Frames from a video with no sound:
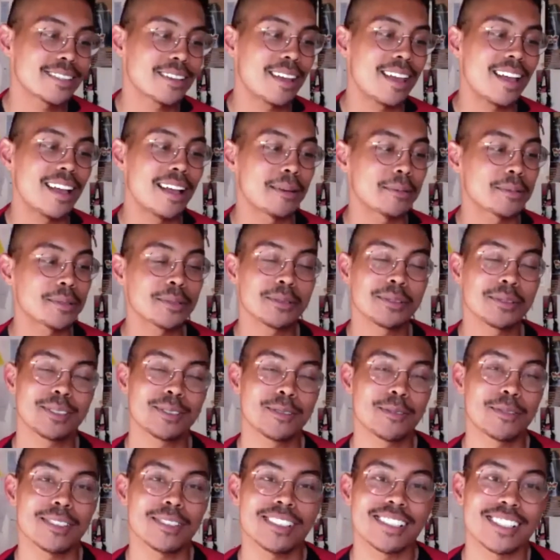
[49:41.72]
absolutely
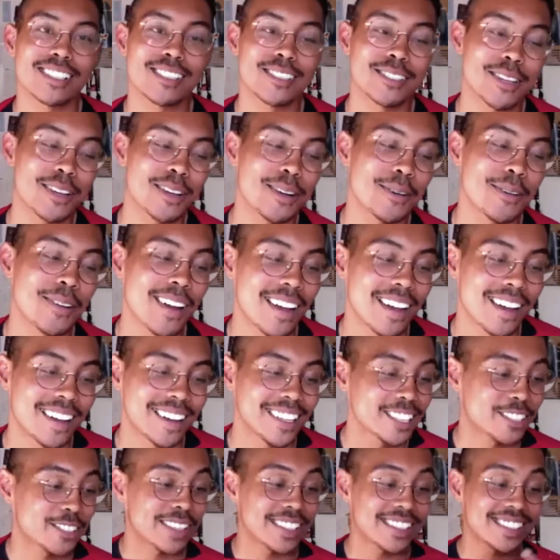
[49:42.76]
gorgeous. So
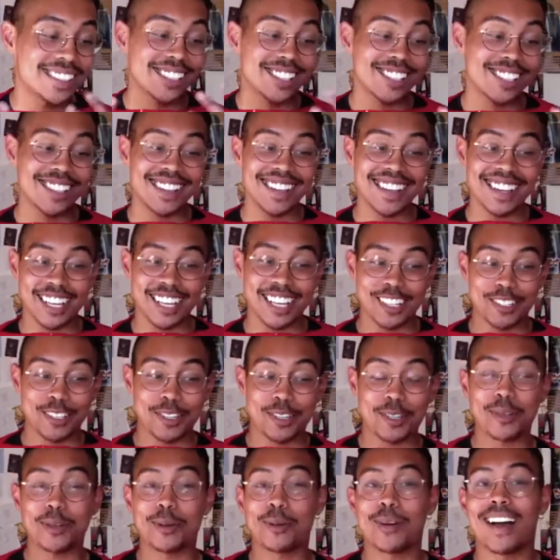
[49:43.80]
transitioning
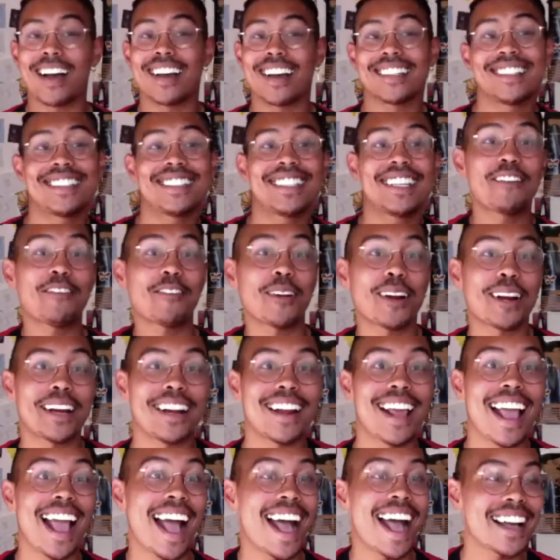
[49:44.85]
into a different
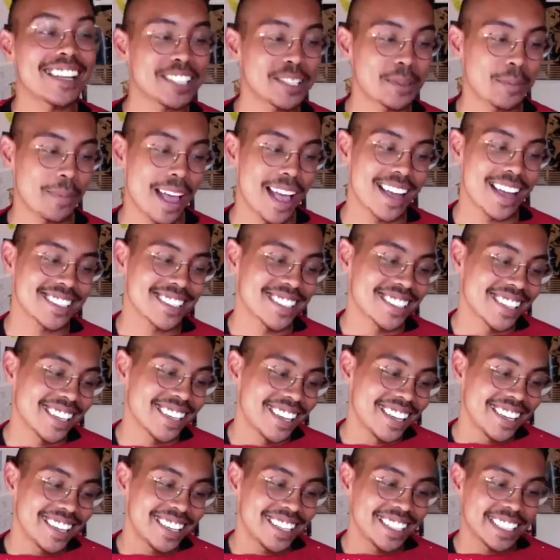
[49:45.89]
aspect
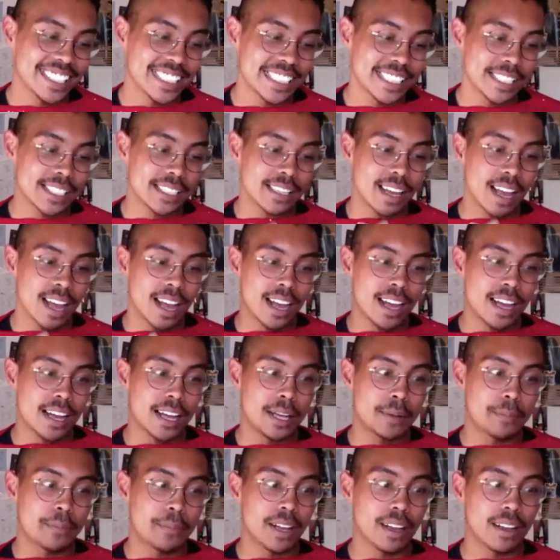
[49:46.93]
is
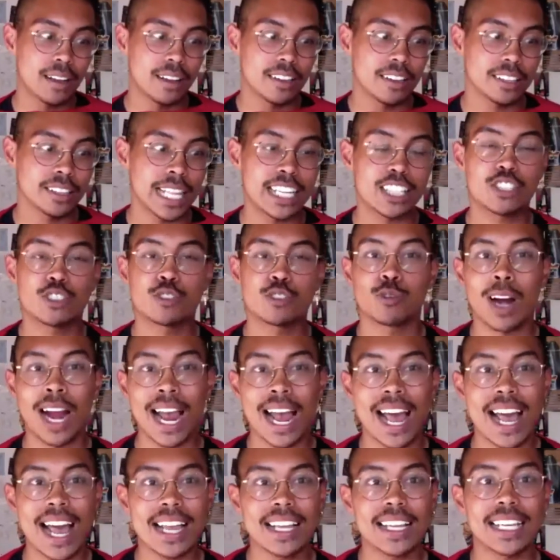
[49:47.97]
like
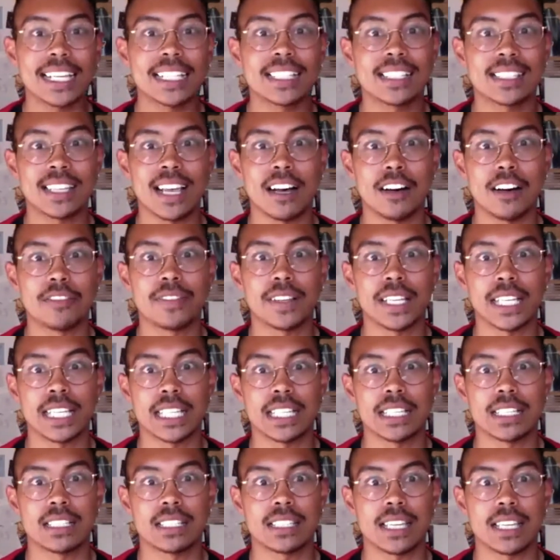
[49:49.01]
drag itself
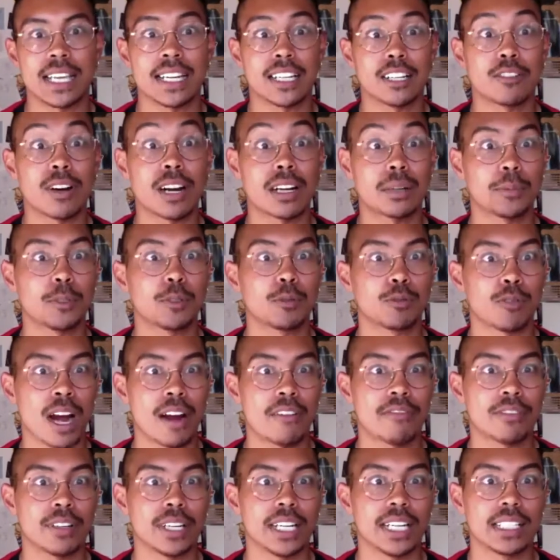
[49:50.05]
is an incredible
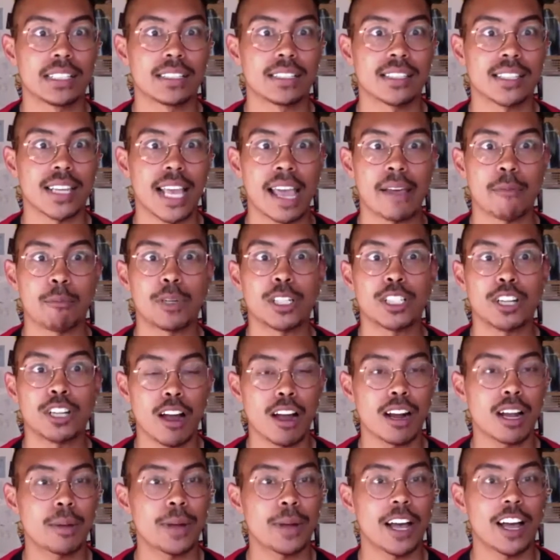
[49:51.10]
reference. And we talk
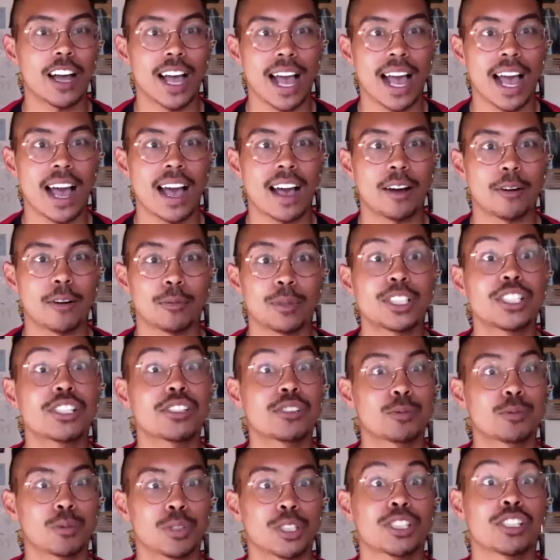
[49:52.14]
about how
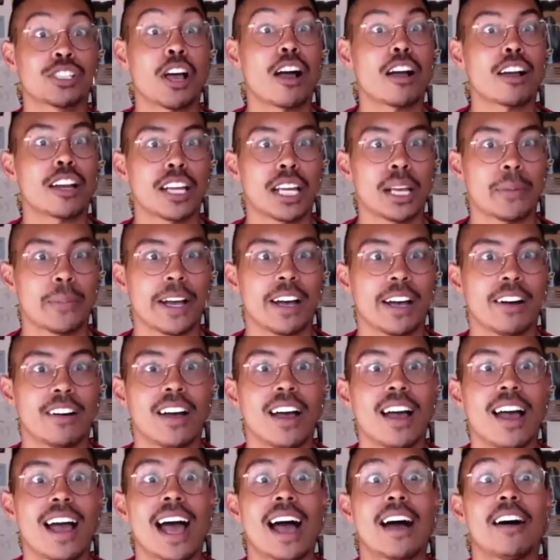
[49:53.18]
we're talking about
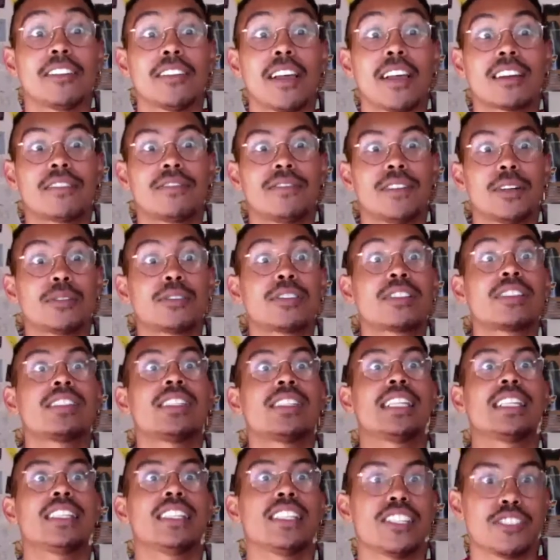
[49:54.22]
how a lot of folks see
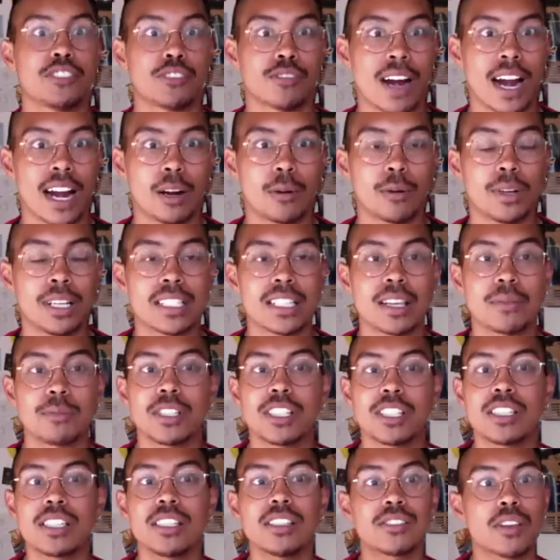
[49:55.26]
these drag queens. And we
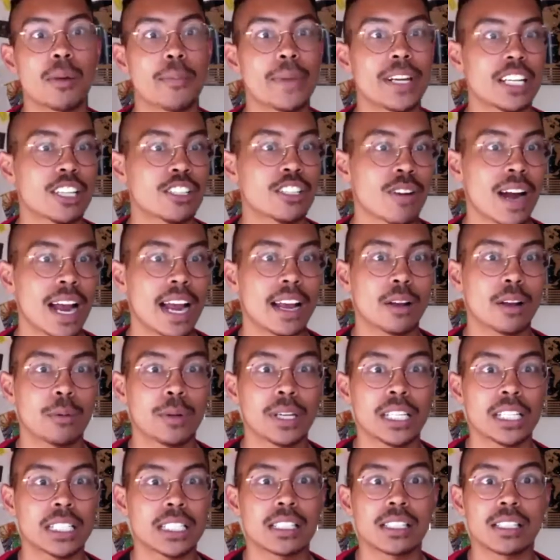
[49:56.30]
see so many drag
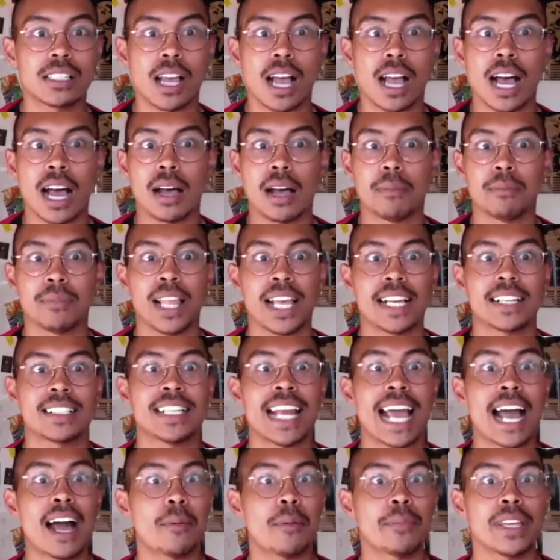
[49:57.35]
queens like
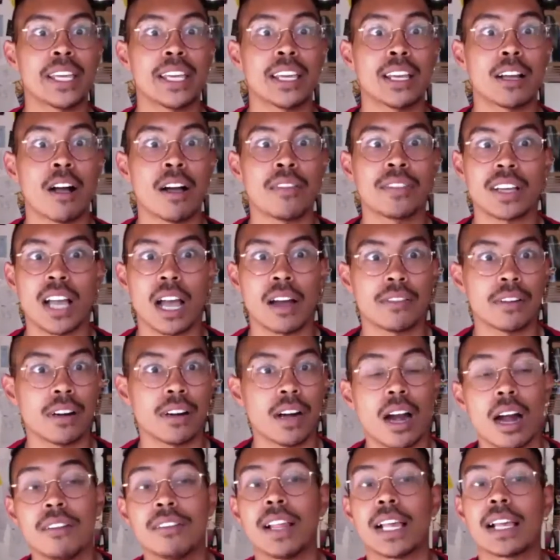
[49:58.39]
now being on the cover
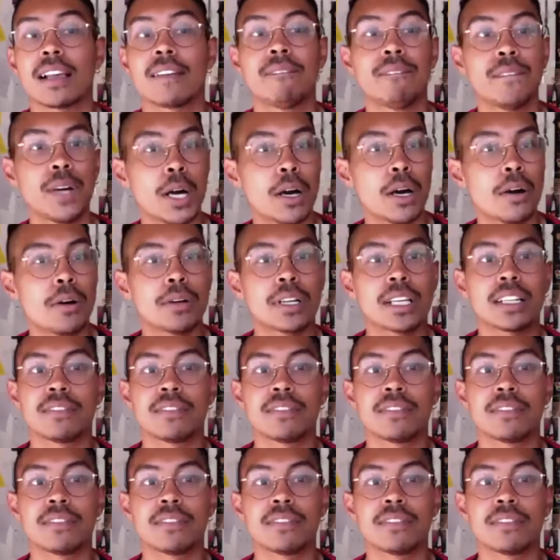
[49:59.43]
of like Vogue and